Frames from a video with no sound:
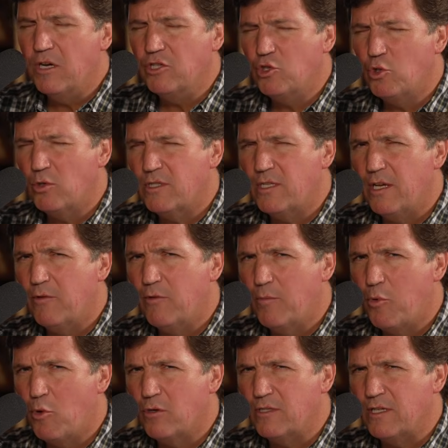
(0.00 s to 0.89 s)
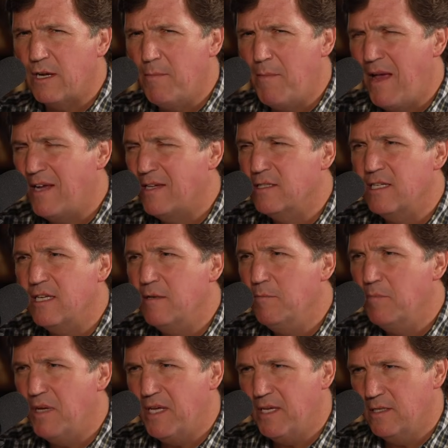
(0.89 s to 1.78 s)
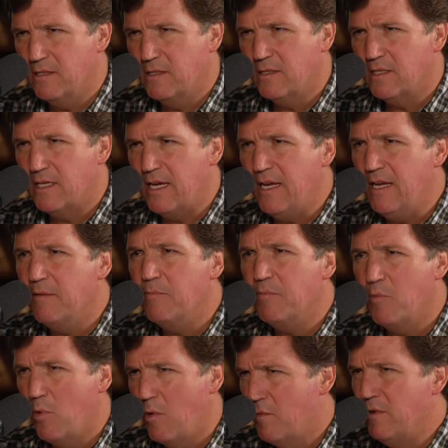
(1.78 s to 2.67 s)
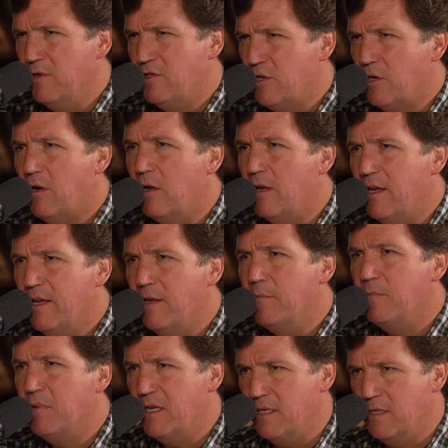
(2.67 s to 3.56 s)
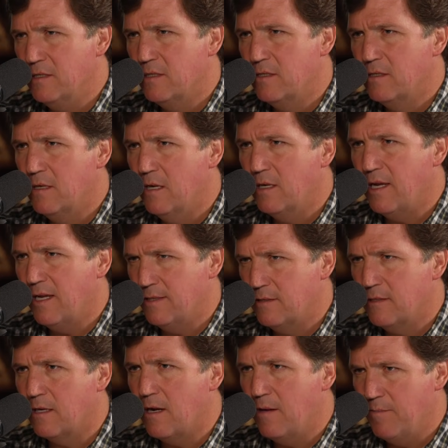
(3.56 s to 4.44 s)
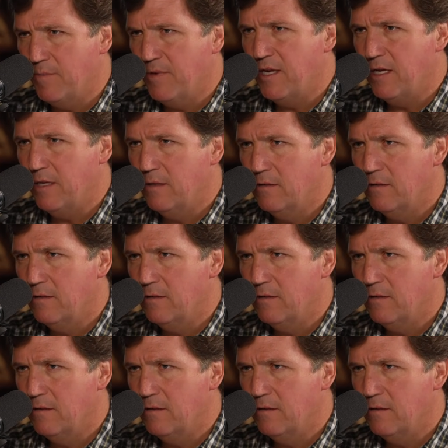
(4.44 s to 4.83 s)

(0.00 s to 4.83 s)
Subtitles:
a short selling report is like a magazine piece. It's like what we used to call a hit piece against a company.